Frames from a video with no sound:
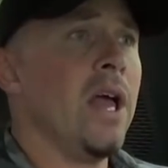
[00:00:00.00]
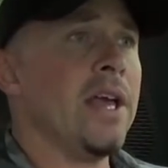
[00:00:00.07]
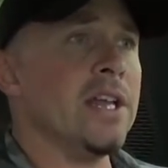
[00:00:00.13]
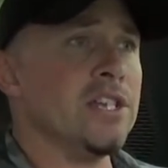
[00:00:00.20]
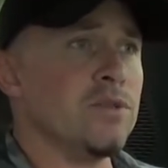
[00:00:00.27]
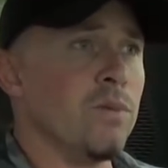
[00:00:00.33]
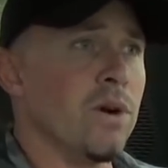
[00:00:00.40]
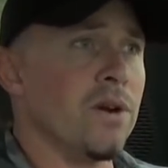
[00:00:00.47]

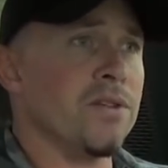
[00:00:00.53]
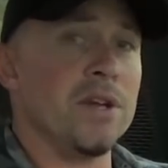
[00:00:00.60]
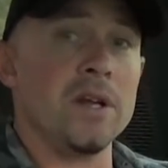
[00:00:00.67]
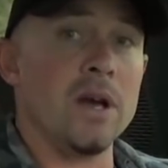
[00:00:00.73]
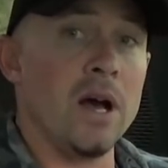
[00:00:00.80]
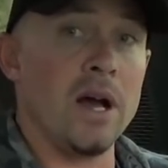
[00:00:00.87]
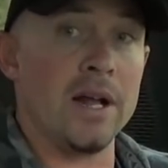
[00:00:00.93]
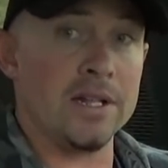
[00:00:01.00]
is where the
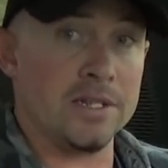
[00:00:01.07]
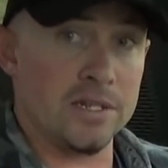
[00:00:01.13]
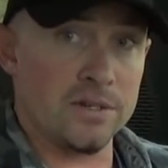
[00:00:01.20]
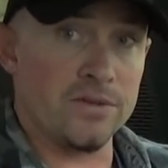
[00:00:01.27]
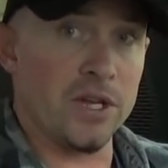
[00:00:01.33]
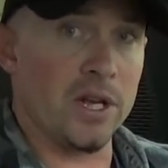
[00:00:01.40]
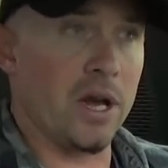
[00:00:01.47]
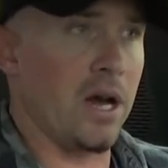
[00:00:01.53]

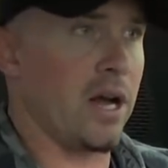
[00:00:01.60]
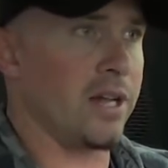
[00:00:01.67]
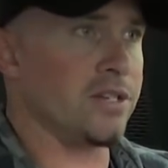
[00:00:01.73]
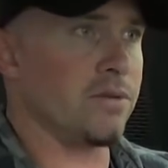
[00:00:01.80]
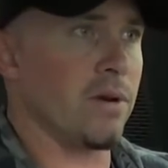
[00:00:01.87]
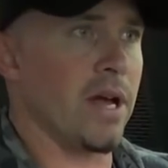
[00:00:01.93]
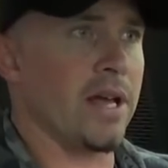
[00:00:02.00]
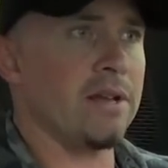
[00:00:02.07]

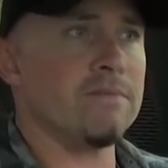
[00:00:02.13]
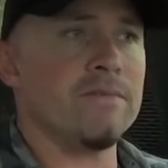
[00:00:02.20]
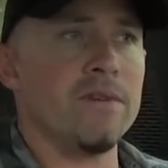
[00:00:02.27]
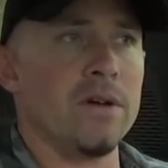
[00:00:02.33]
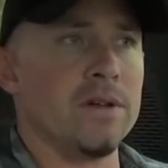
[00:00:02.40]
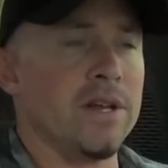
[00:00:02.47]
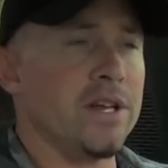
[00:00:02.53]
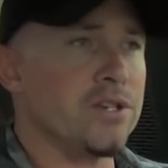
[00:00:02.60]
gods, right,
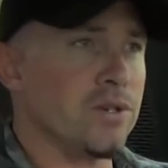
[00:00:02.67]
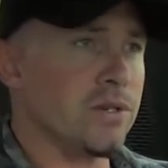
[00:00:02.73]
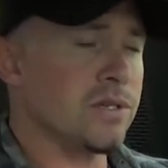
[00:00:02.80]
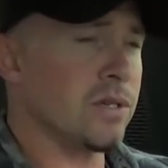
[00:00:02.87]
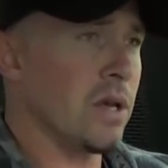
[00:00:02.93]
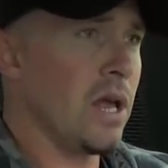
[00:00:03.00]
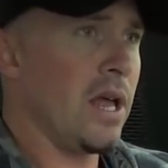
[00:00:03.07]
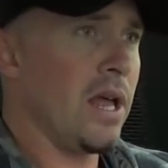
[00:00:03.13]
fallen angels,